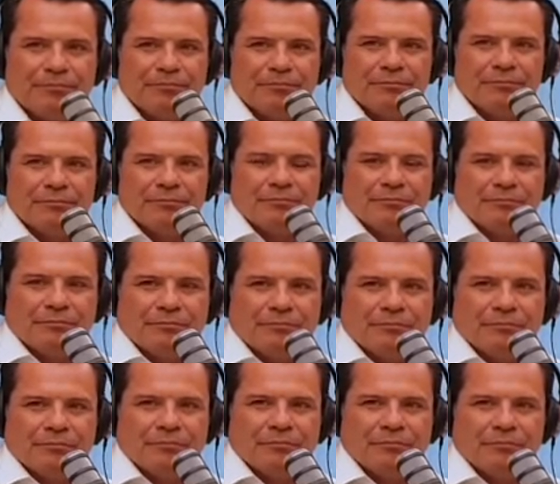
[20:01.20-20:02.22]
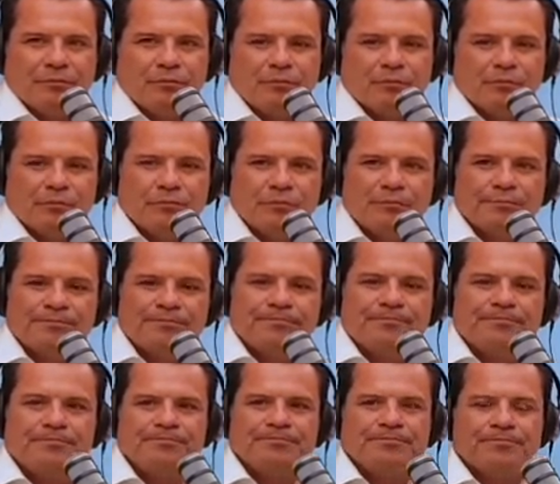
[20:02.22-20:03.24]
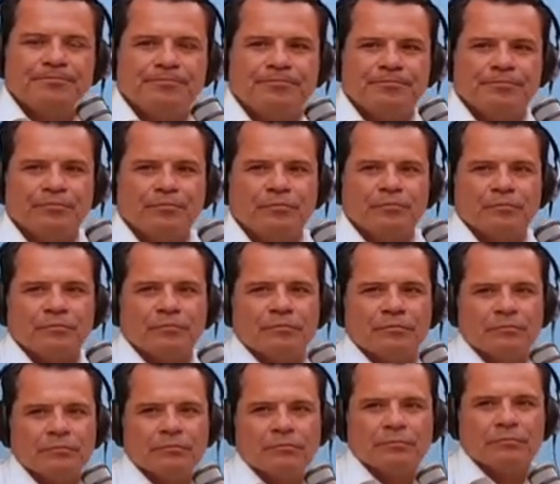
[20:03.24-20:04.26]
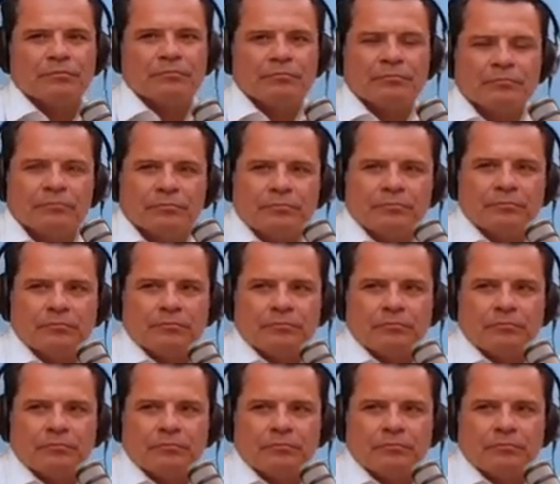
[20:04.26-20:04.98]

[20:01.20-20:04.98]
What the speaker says: The person shown says nothing.